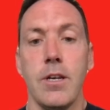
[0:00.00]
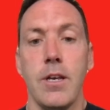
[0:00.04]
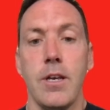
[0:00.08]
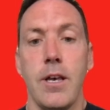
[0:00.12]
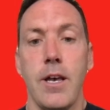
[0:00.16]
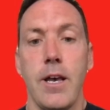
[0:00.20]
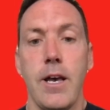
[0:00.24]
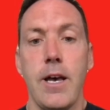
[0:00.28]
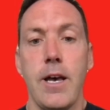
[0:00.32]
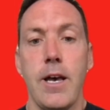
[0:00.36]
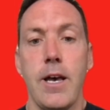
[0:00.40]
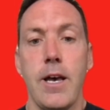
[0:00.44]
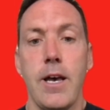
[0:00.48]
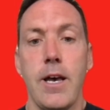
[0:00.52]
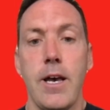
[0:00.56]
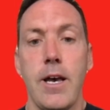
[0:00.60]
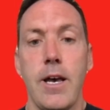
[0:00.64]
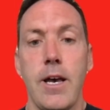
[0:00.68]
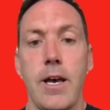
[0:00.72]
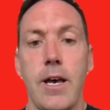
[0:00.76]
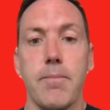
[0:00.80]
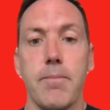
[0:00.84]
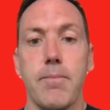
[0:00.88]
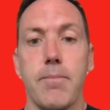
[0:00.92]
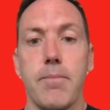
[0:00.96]

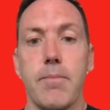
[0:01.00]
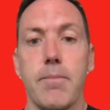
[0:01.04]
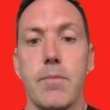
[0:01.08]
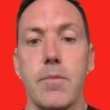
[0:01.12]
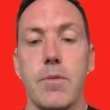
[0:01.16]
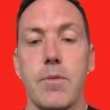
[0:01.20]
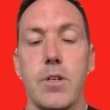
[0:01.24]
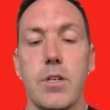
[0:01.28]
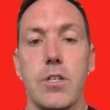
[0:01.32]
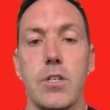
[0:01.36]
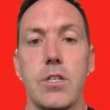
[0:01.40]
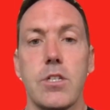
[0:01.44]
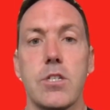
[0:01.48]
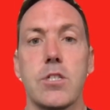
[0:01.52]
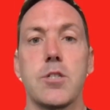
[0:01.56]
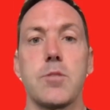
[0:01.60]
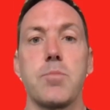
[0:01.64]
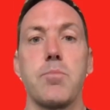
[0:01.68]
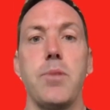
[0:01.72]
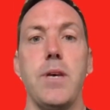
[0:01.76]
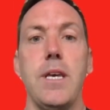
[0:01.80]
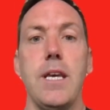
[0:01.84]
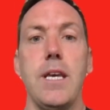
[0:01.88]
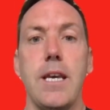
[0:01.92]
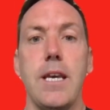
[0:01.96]
um,
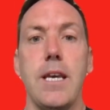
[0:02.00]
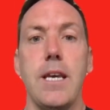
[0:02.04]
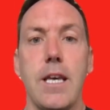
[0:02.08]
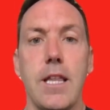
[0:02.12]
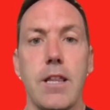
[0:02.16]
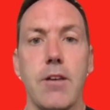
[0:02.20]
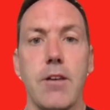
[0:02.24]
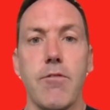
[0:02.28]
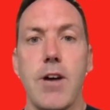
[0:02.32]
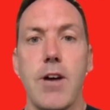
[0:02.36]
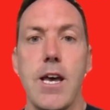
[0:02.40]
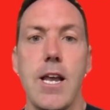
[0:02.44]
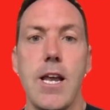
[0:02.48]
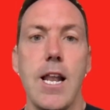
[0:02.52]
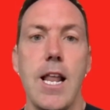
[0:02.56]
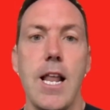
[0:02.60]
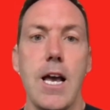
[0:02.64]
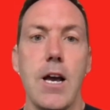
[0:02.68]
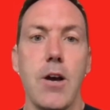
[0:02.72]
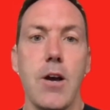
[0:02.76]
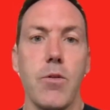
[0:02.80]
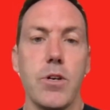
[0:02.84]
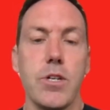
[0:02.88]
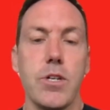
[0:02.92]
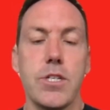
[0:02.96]
speak in the right
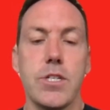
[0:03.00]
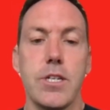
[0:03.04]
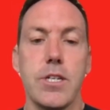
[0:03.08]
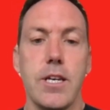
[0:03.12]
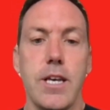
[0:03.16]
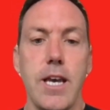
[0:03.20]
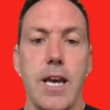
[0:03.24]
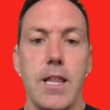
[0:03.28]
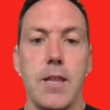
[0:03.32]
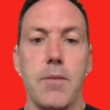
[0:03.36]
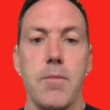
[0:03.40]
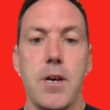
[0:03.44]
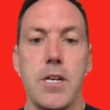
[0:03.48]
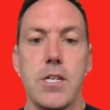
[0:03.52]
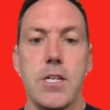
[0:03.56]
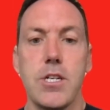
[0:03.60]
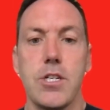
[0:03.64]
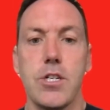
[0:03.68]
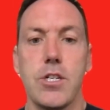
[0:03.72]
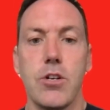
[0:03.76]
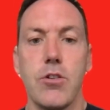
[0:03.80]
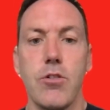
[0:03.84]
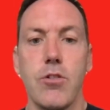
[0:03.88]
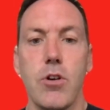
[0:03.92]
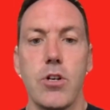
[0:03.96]
language to get the message
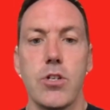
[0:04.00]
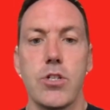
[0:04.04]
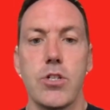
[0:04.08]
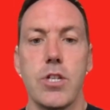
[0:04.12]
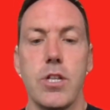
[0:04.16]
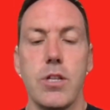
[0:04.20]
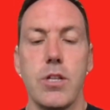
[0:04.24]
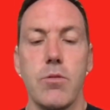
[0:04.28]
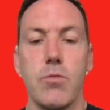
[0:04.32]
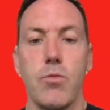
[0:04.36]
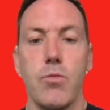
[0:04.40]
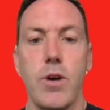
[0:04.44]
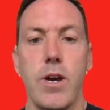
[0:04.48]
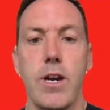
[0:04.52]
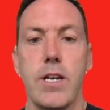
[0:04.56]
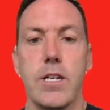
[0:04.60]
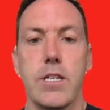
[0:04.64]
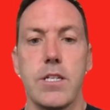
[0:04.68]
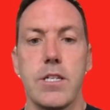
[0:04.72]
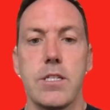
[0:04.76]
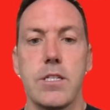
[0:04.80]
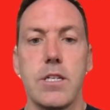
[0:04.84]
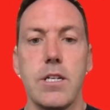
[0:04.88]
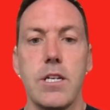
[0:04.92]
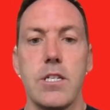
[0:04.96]
across where
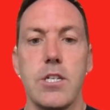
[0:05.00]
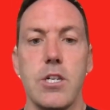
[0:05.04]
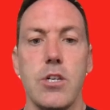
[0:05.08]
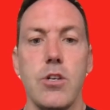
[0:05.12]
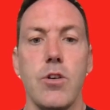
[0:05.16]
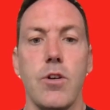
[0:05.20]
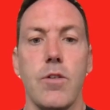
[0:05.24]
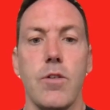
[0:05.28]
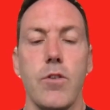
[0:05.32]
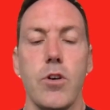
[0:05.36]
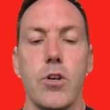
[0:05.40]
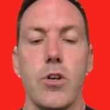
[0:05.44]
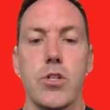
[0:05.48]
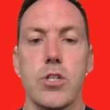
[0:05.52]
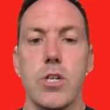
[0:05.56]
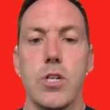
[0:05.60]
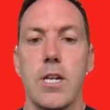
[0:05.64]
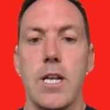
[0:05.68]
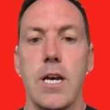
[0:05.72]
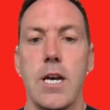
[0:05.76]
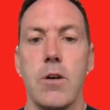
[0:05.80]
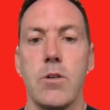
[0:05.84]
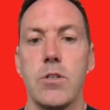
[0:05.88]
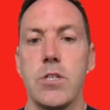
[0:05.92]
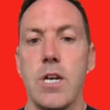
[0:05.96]
it's, it's a universal
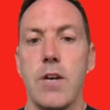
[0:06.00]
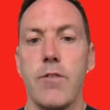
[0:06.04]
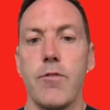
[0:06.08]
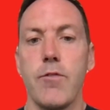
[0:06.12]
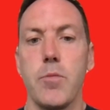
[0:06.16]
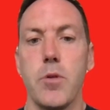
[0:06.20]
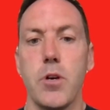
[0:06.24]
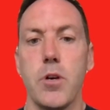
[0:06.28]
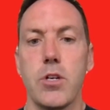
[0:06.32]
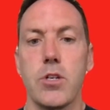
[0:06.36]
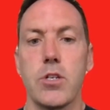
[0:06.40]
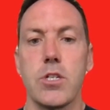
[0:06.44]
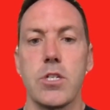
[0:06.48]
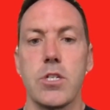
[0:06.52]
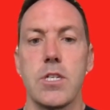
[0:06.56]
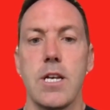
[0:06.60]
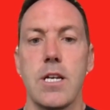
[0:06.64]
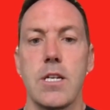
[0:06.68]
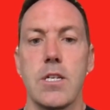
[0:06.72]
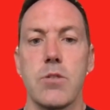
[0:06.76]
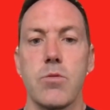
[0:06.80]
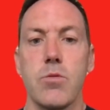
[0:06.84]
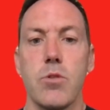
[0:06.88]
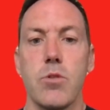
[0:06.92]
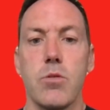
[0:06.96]
language and everybody understands
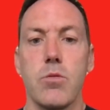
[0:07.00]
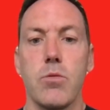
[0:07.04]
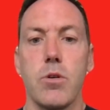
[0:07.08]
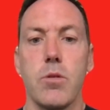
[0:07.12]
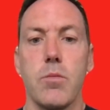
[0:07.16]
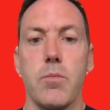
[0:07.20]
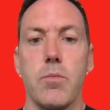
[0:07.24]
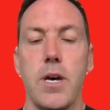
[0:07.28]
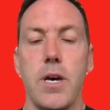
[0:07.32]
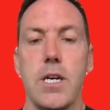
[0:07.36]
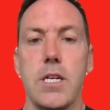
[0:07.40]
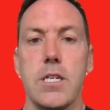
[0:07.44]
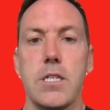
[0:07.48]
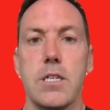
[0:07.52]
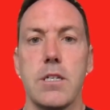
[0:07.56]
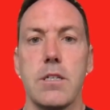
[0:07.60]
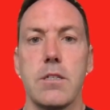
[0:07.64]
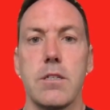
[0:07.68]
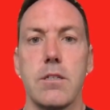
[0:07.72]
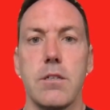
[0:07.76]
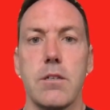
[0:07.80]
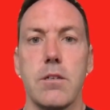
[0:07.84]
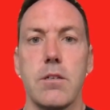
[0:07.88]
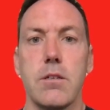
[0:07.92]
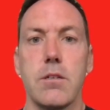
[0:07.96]
what, what page it
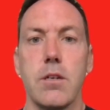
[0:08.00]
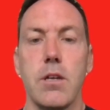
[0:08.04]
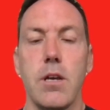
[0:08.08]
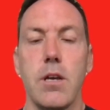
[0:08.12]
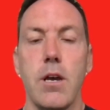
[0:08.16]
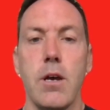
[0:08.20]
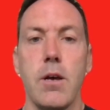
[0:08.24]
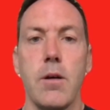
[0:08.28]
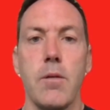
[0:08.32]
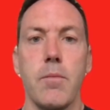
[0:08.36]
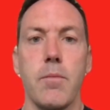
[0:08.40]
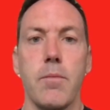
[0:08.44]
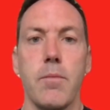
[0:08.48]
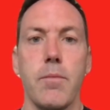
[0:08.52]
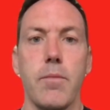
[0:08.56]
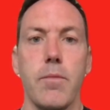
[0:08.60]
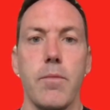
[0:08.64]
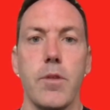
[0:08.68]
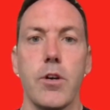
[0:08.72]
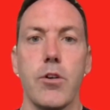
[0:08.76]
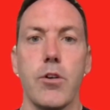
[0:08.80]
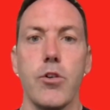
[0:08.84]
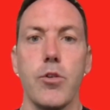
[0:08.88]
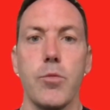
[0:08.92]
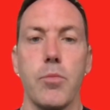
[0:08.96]
um, the
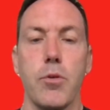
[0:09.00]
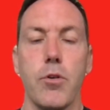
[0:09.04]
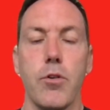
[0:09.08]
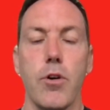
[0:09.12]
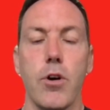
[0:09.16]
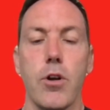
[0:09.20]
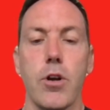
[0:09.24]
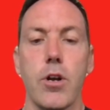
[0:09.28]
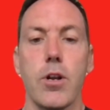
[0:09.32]
group are on.